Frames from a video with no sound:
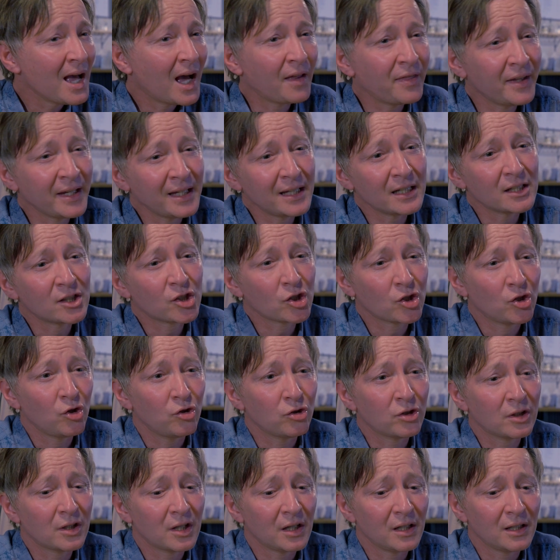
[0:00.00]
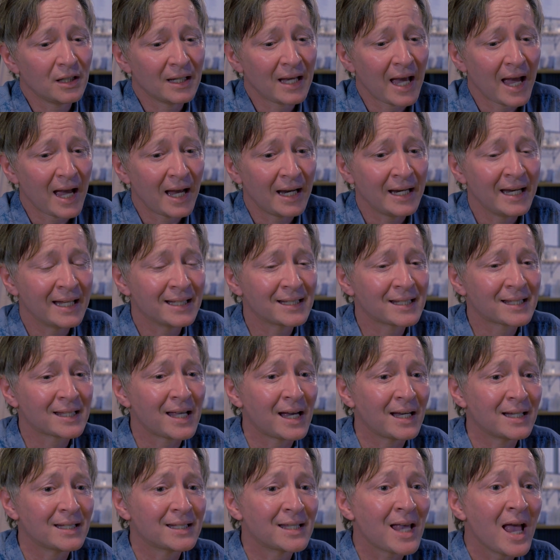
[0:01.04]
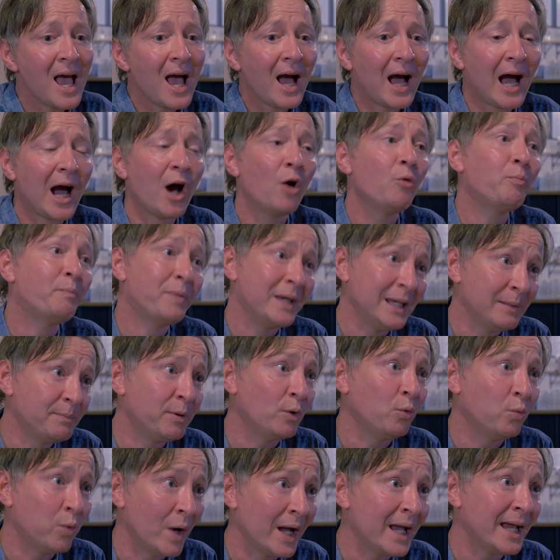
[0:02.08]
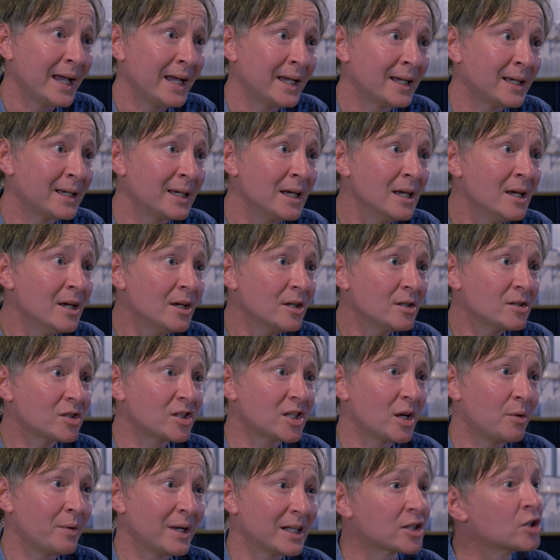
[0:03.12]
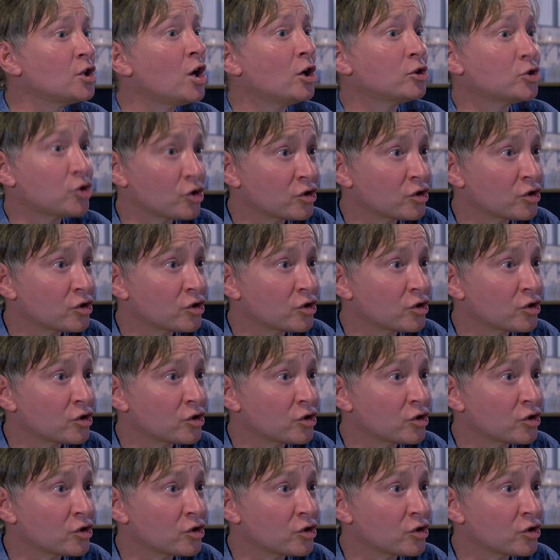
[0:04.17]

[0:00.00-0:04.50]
I think it's good that you get an insight how people work. So it's not